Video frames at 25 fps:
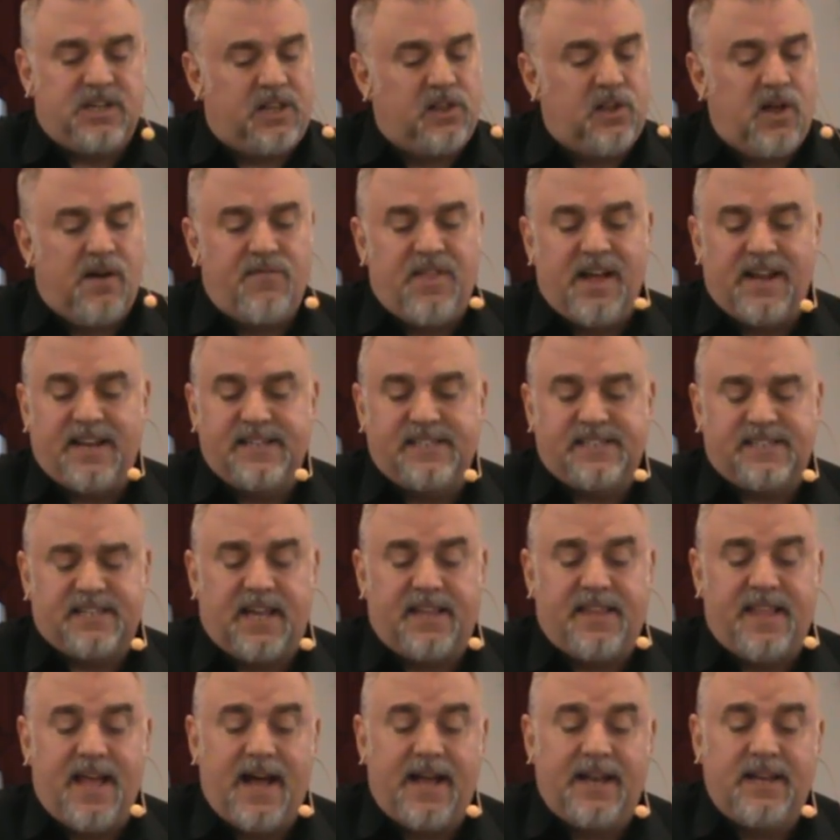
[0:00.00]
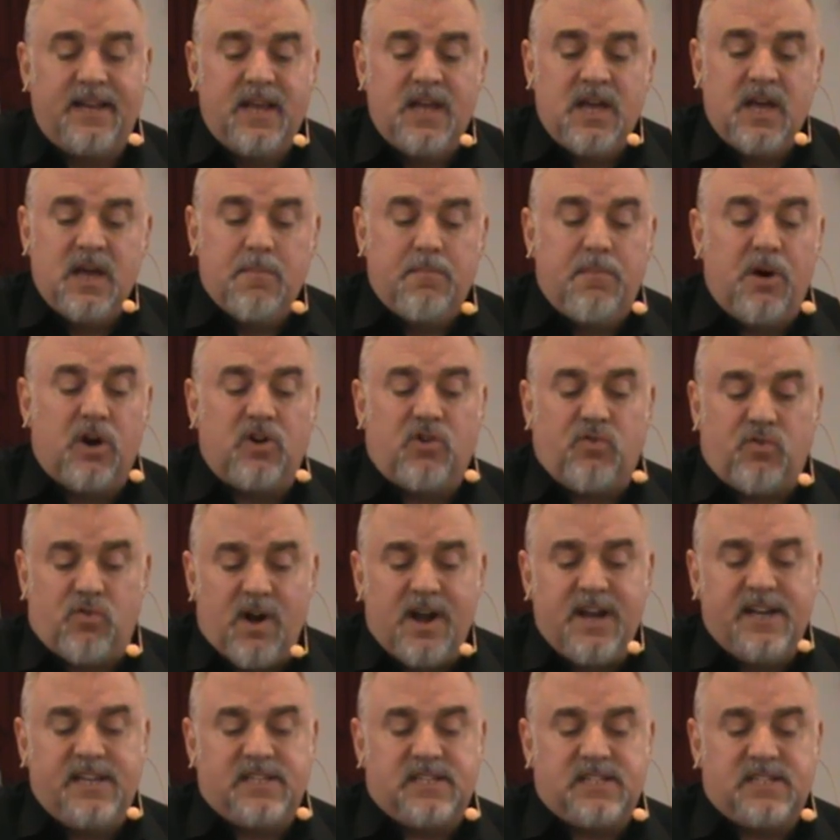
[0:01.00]
I love that he said that. But
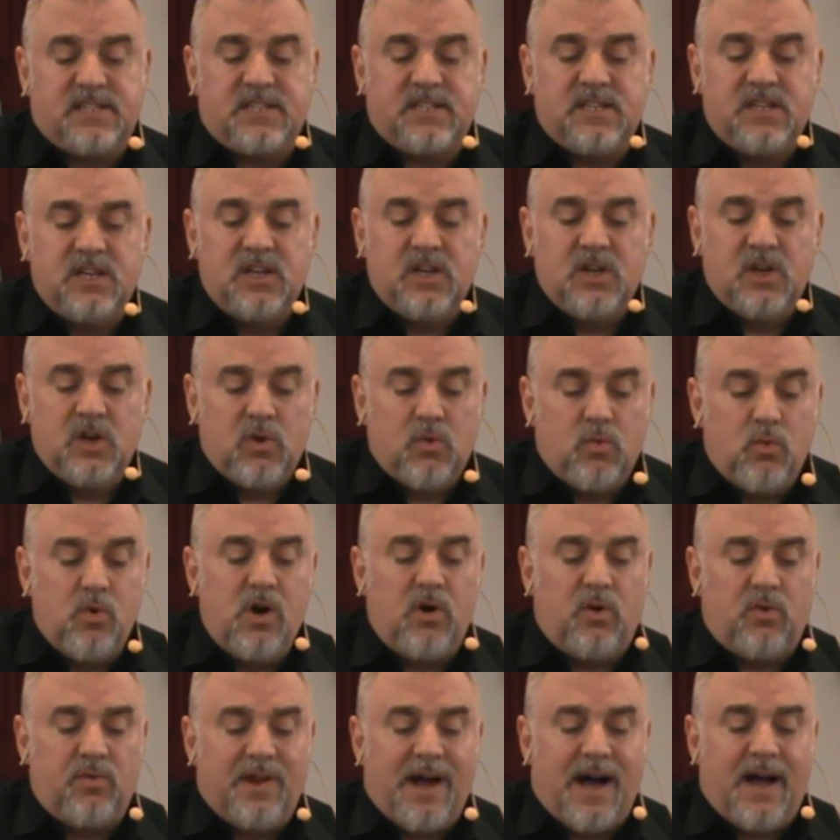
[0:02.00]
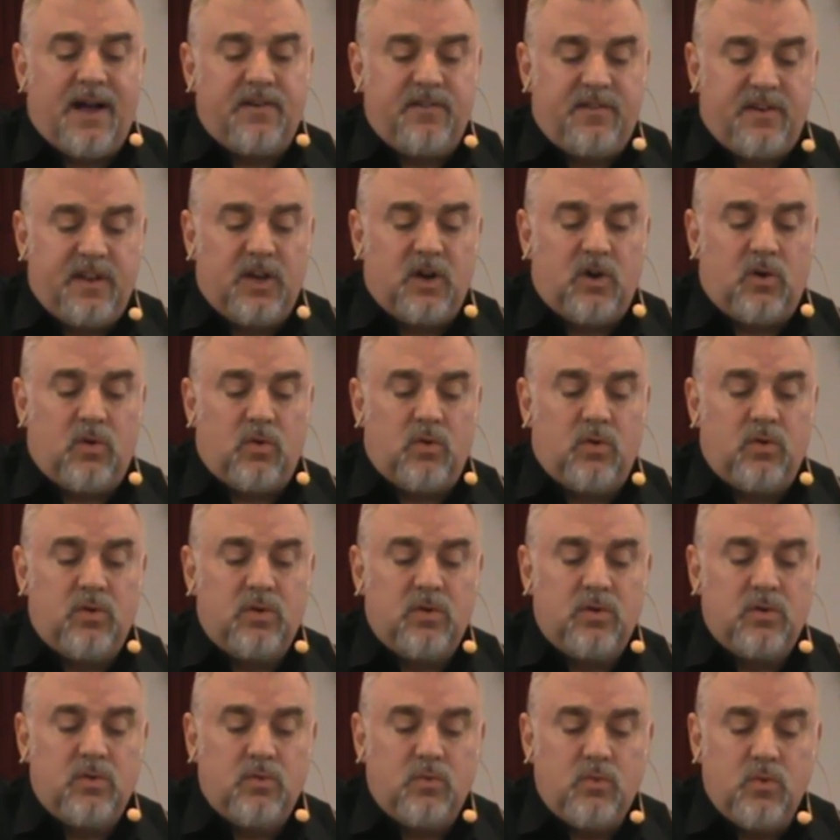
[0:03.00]
grace will not
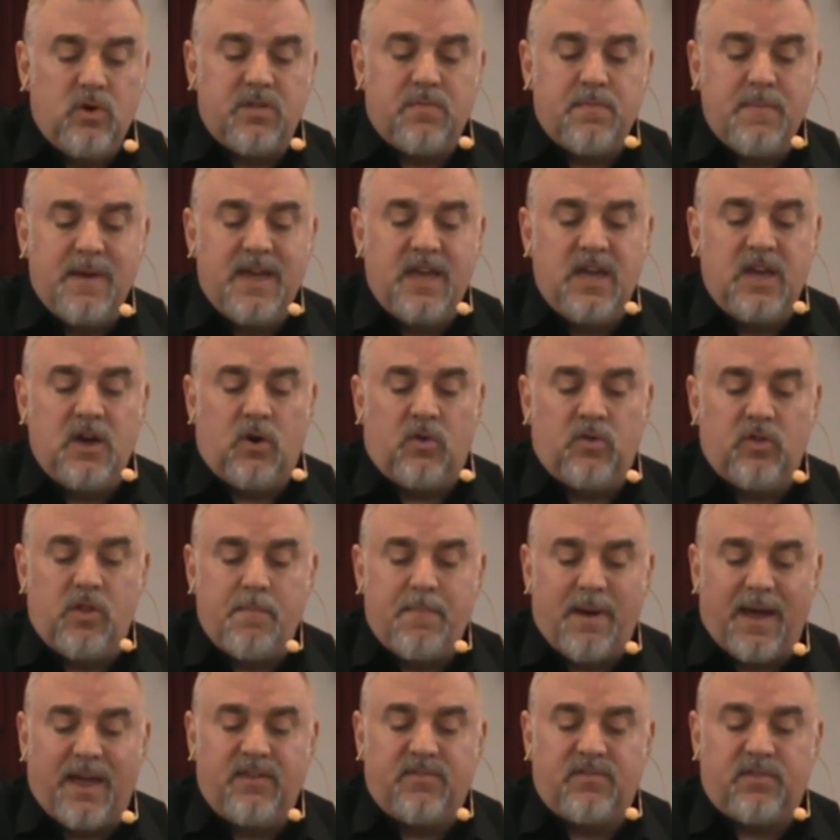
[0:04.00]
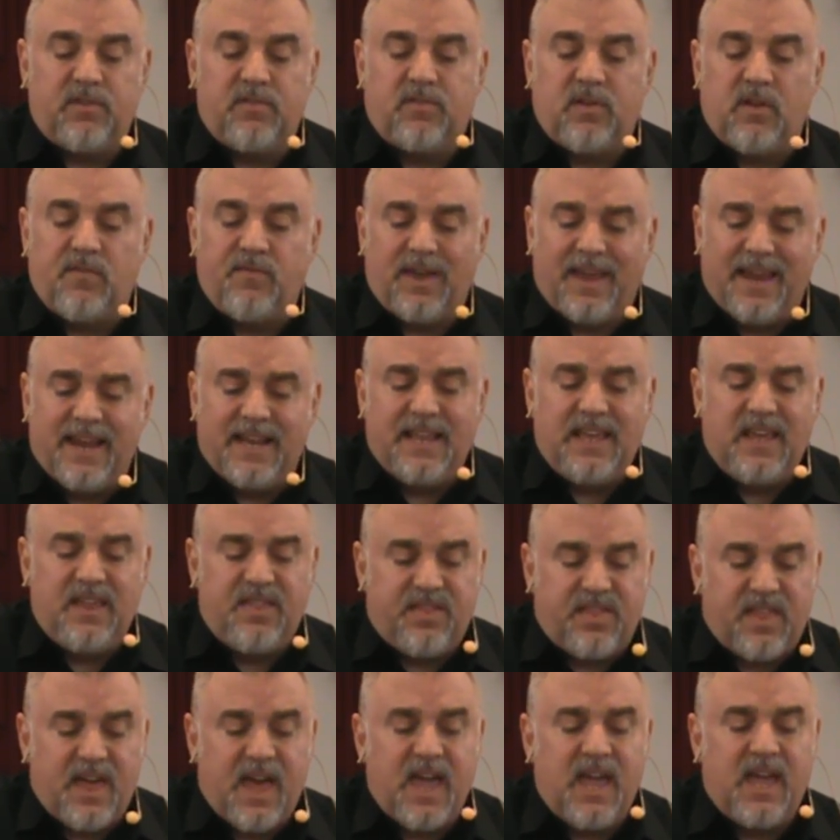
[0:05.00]
deal with me on the basis of
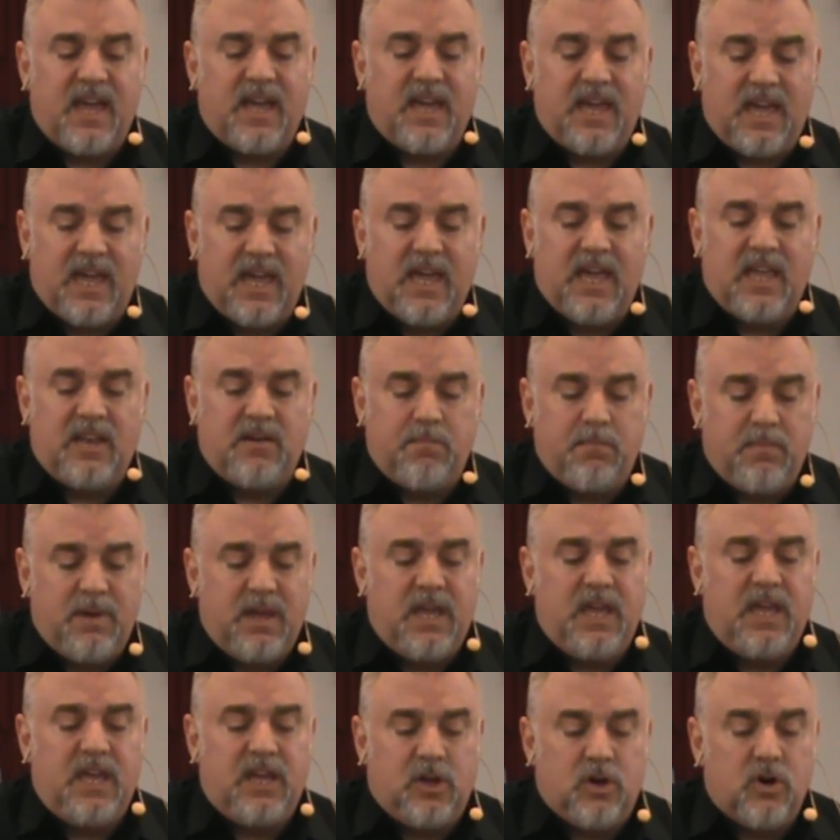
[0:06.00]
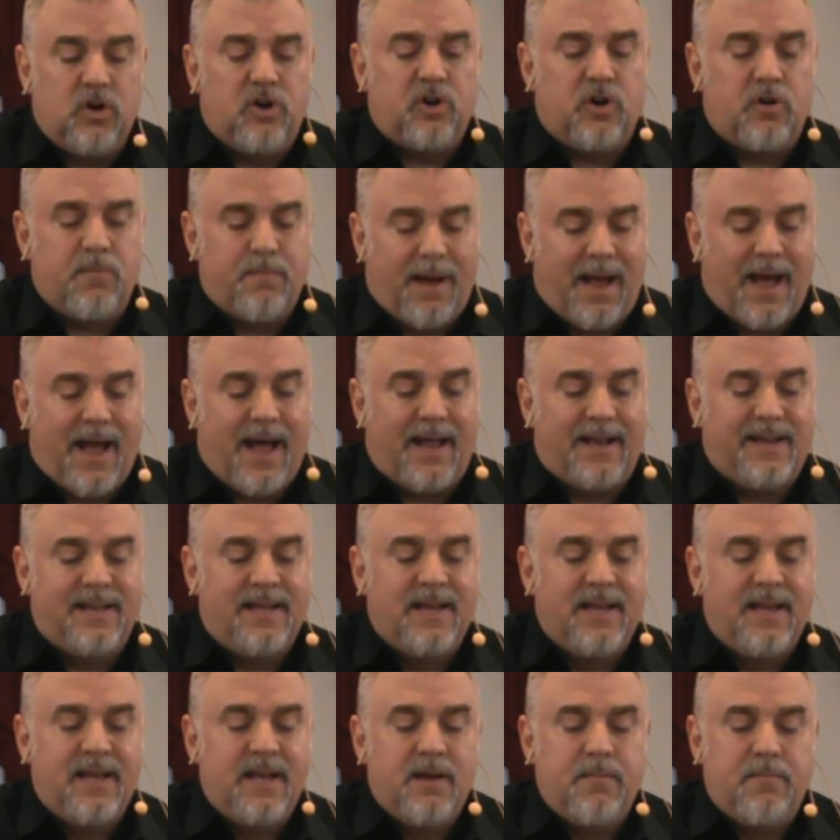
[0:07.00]
anything in me, good or
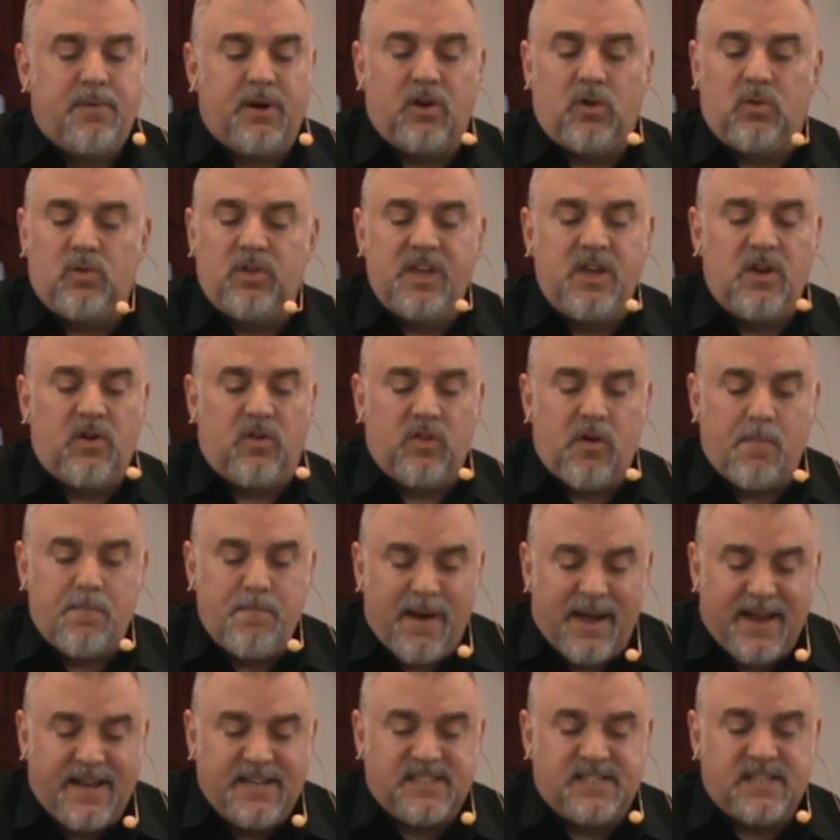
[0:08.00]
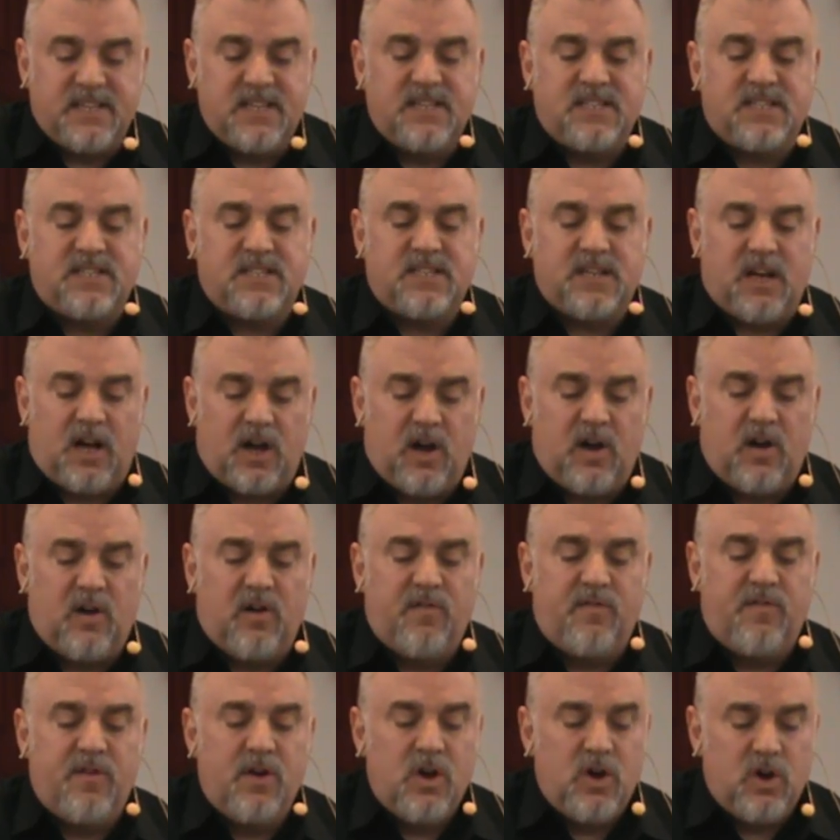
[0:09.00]
bad, but only on the basis
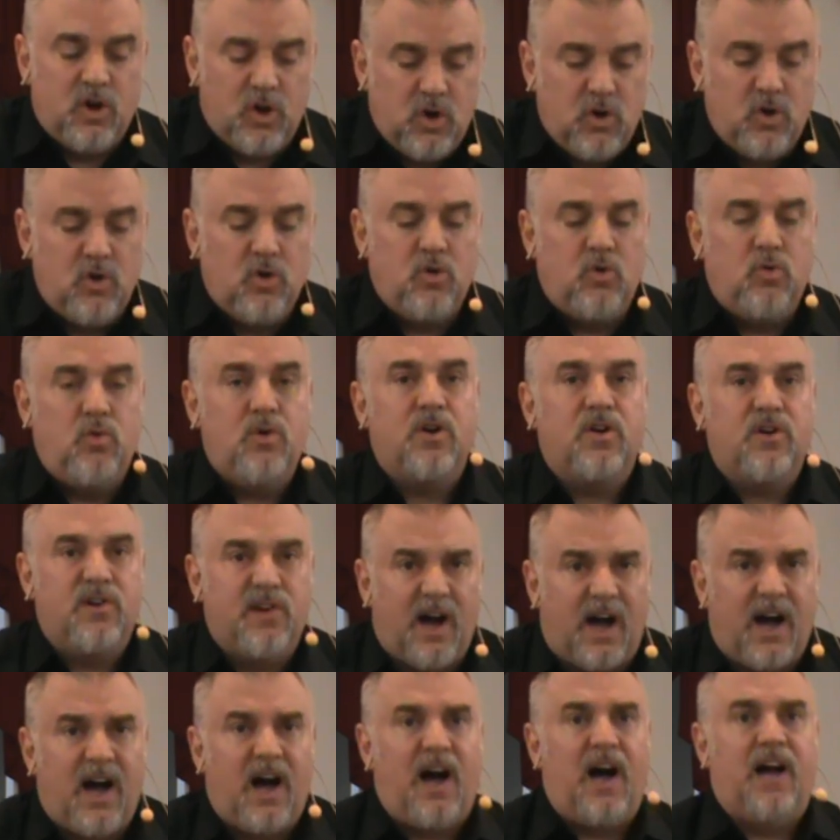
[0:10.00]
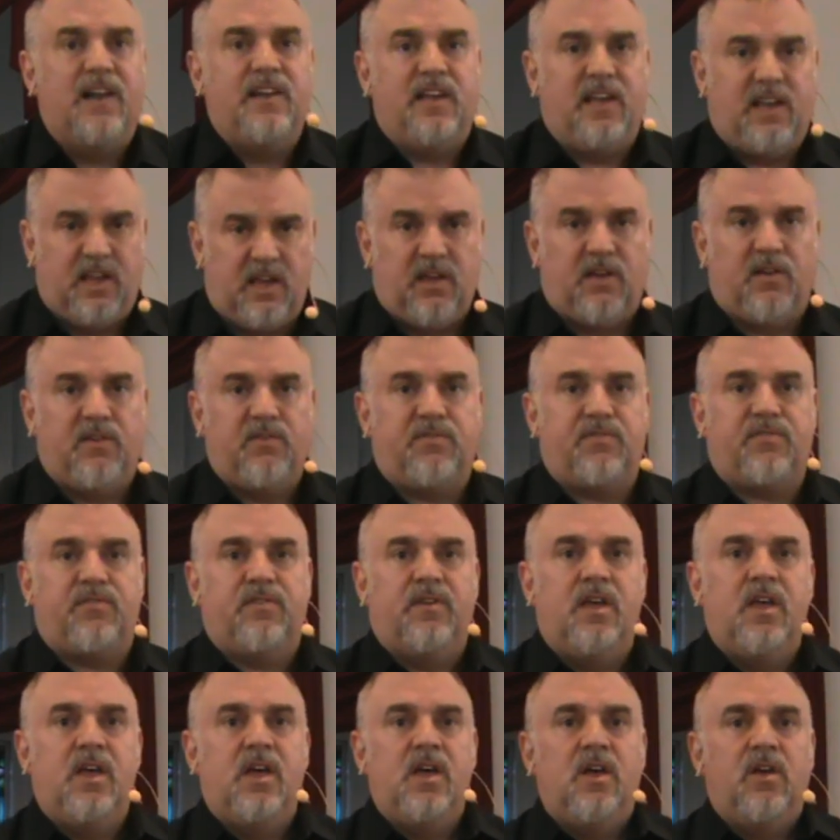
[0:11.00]
of who God
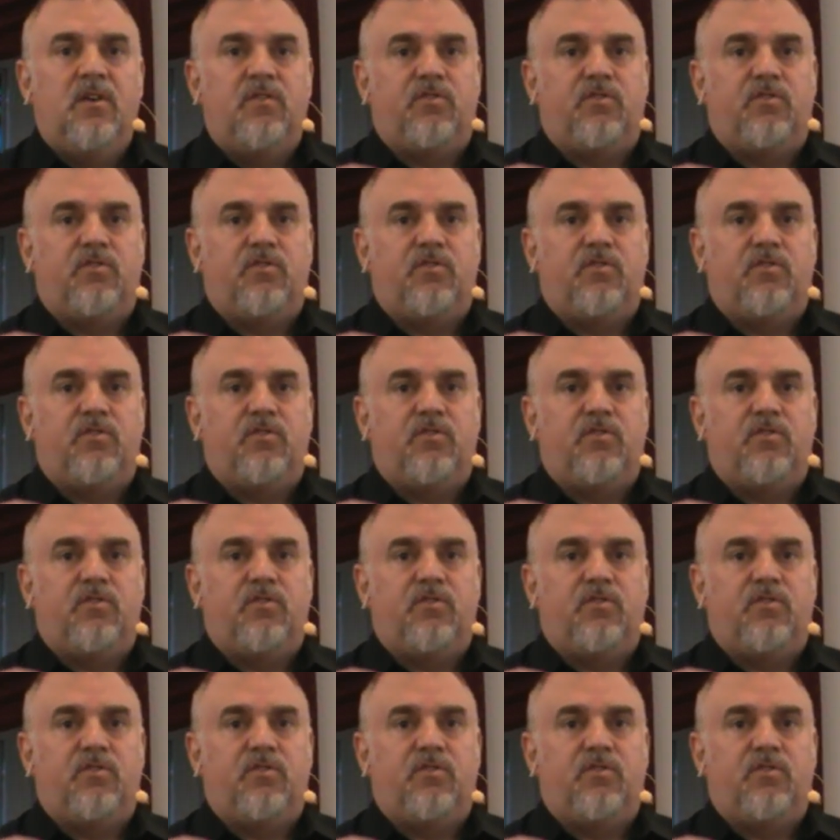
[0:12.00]
is.